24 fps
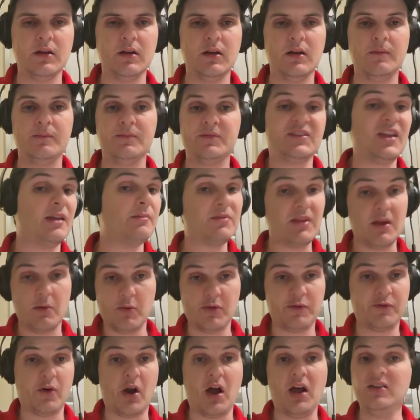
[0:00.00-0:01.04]
Same thing with
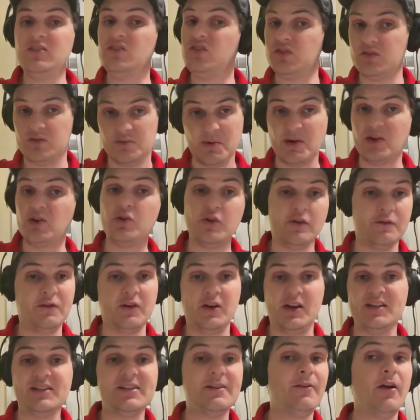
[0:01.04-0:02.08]
Franz; it's been good for
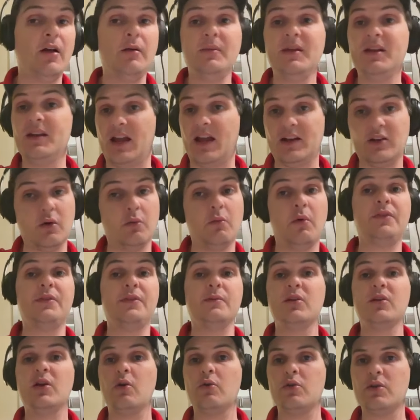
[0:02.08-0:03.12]
his development. I don't want them to
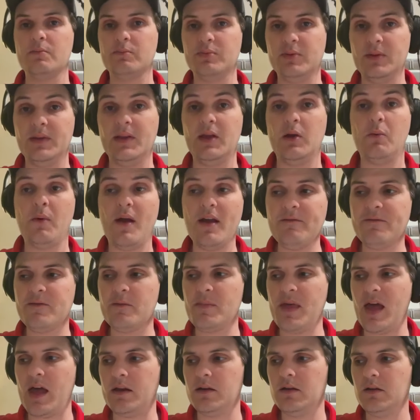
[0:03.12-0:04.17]
go completely away from
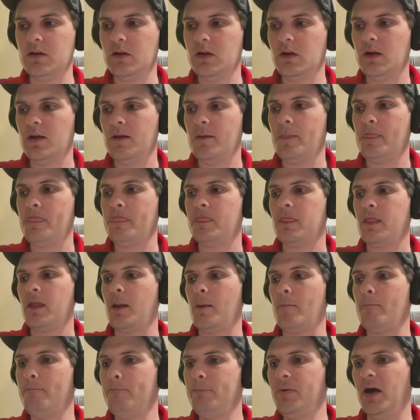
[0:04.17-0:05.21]
that,
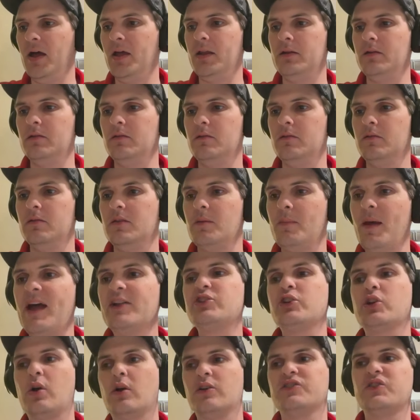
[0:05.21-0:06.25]
but the
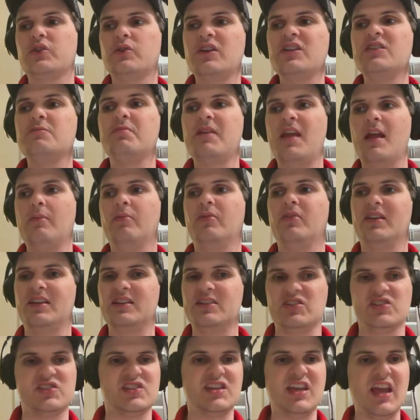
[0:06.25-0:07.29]
Magic also need to be able to
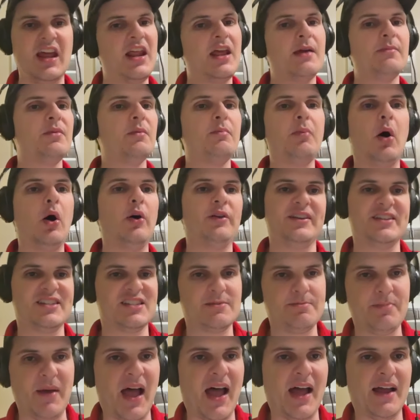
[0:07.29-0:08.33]
just get him the ball in a
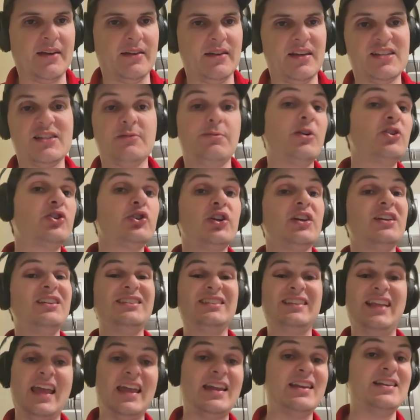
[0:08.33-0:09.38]
spot, especially
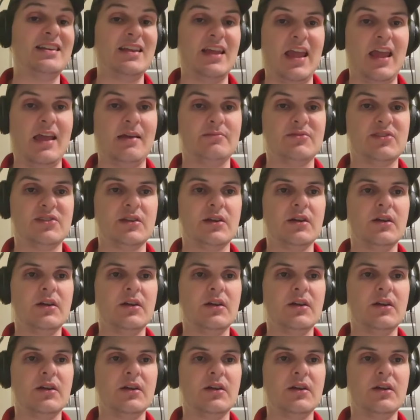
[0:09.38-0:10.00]
late in games.